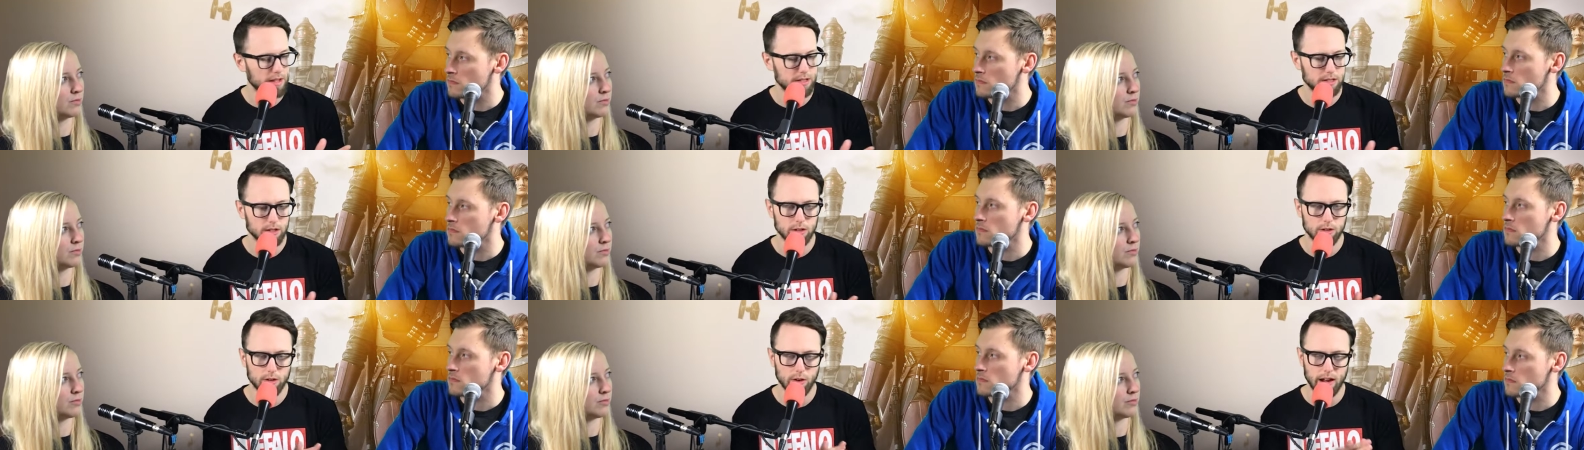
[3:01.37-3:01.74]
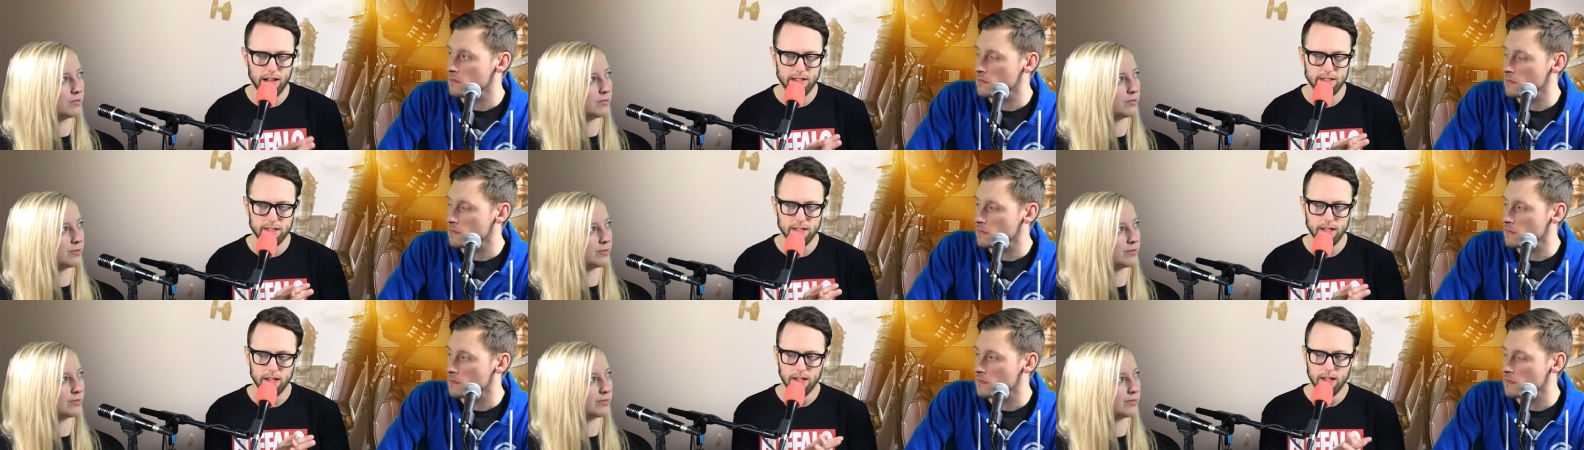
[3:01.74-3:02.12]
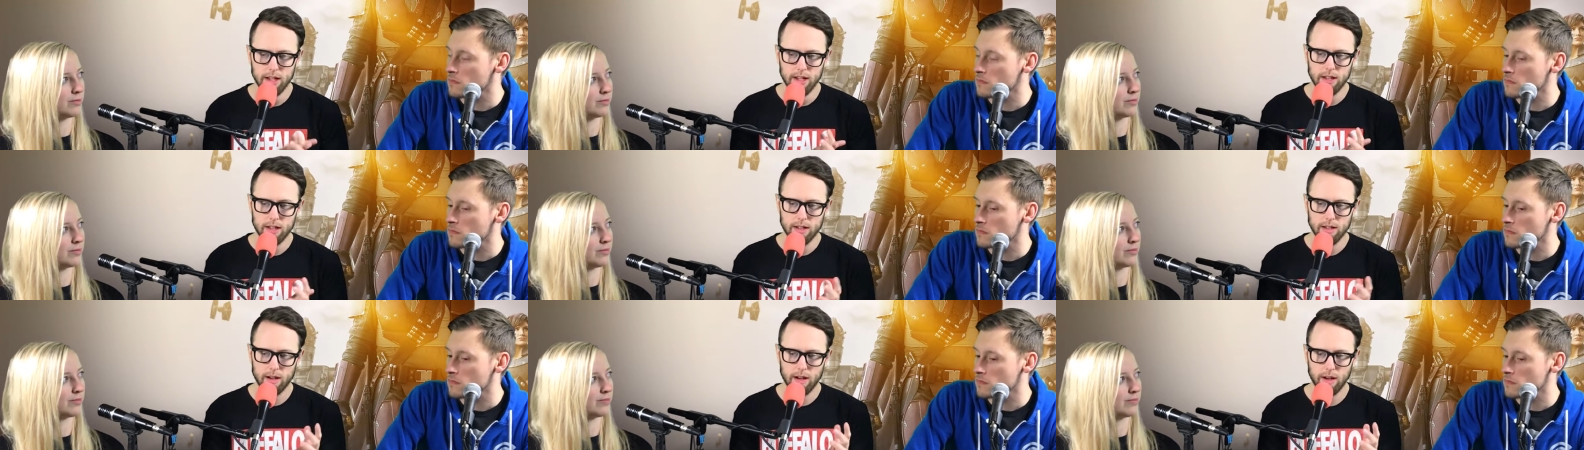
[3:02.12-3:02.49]
Speaker 1: the Razor Crest.
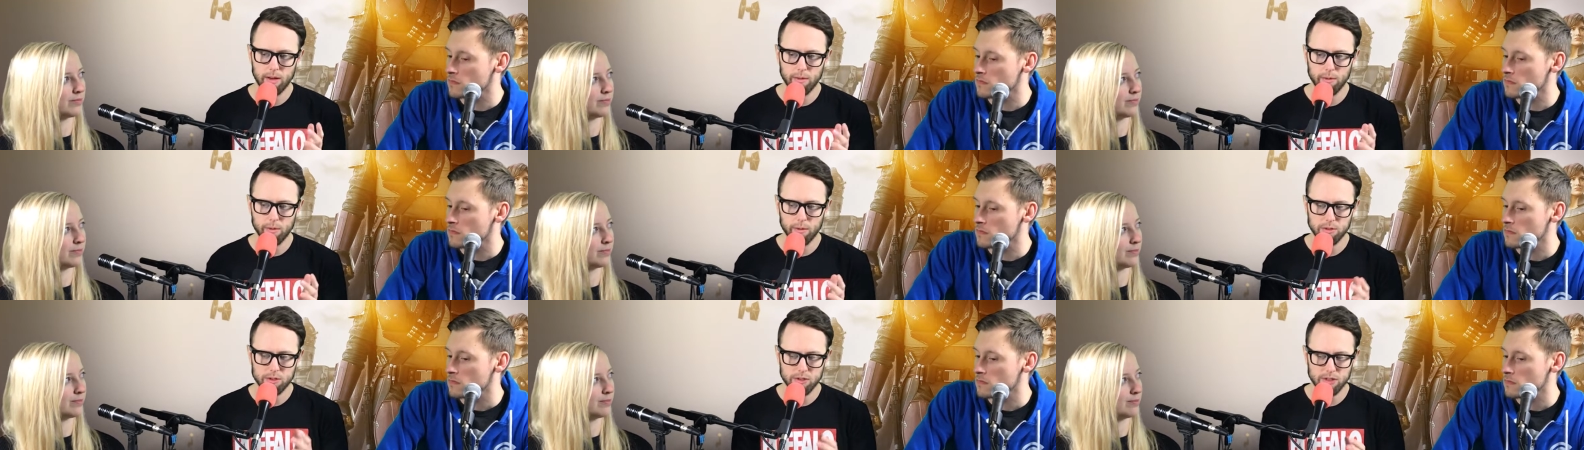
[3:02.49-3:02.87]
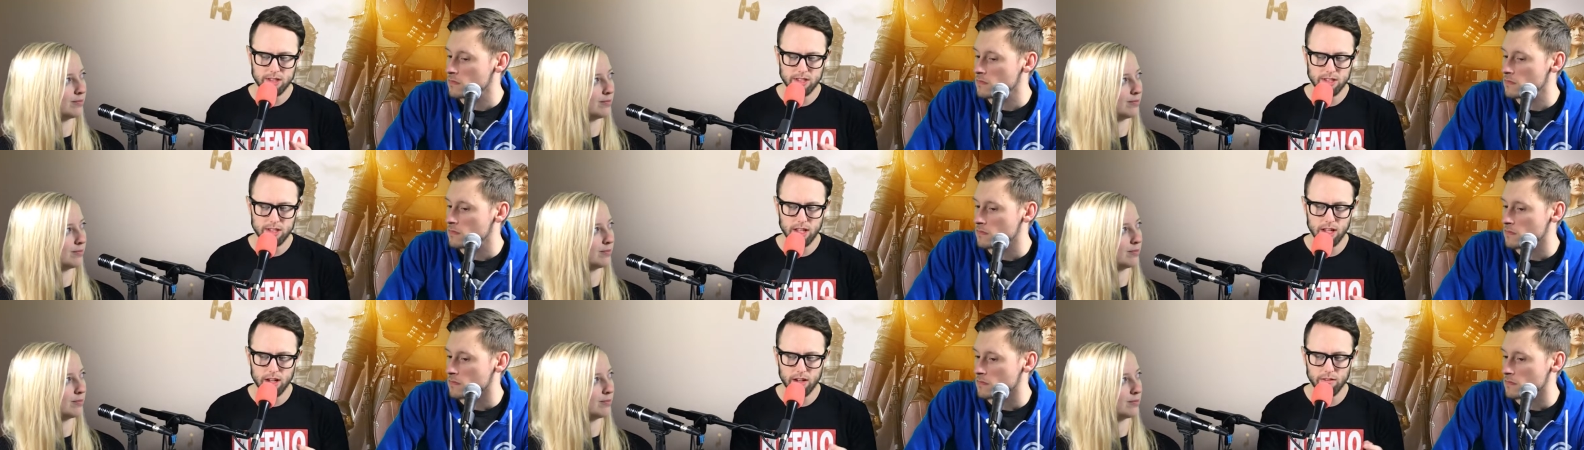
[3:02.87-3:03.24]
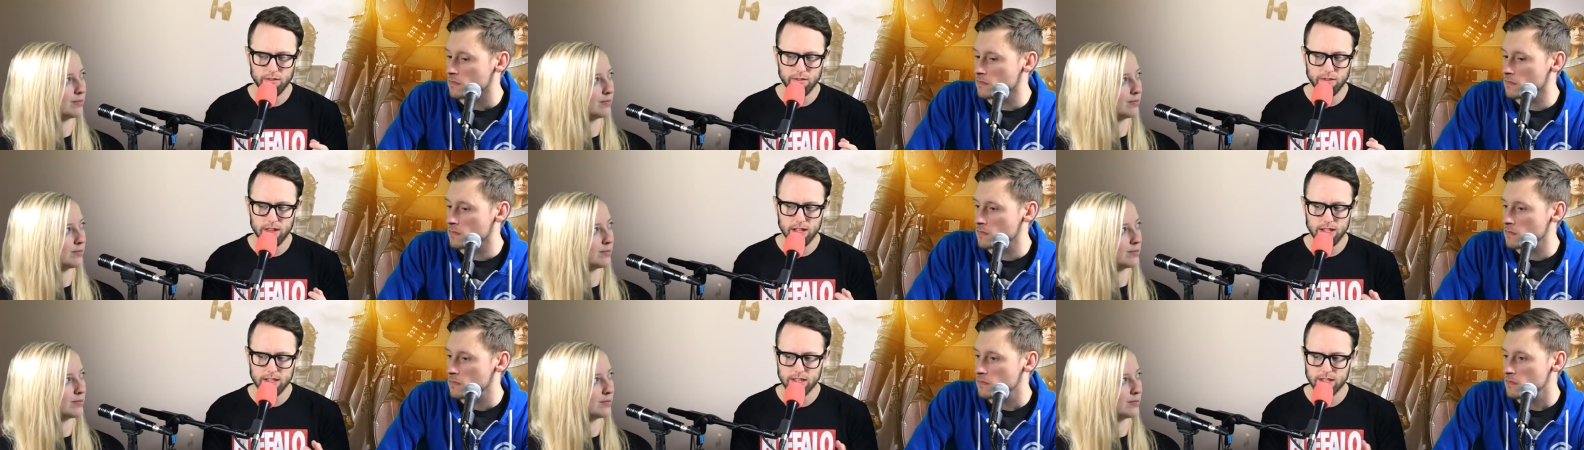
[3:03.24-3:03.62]
What do you guys think
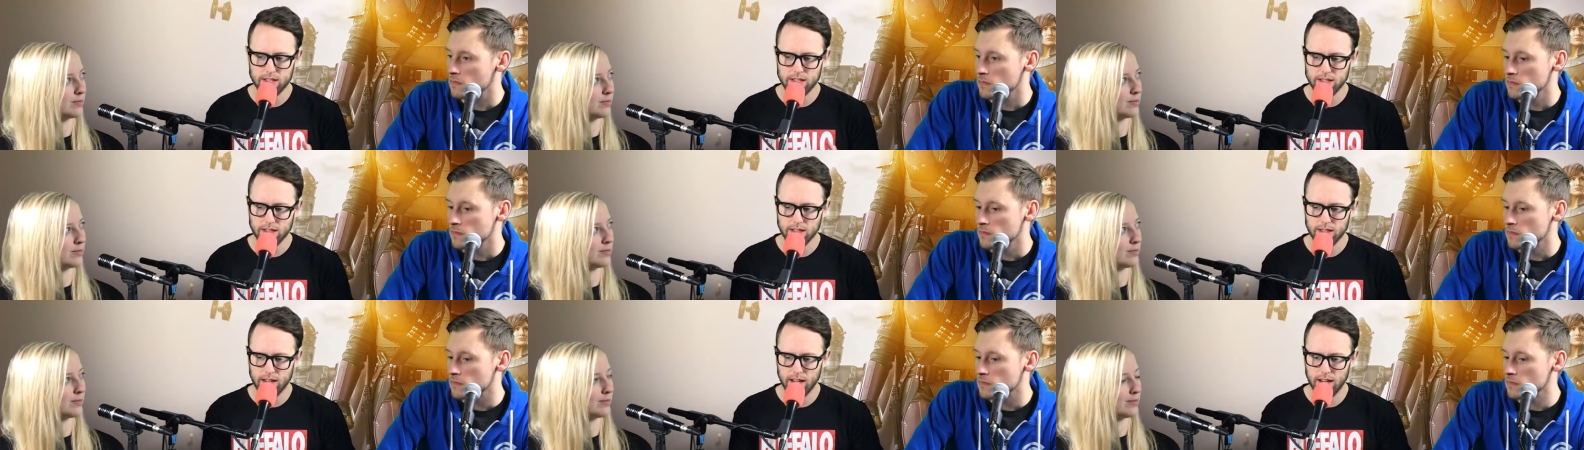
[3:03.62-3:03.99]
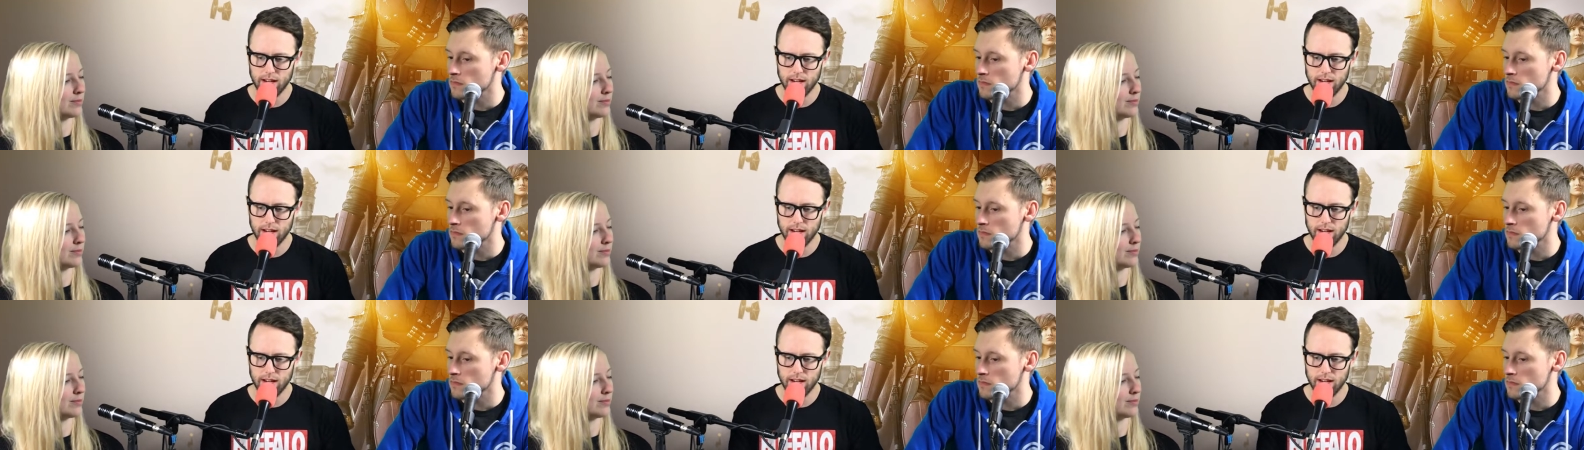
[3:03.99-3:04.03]
of this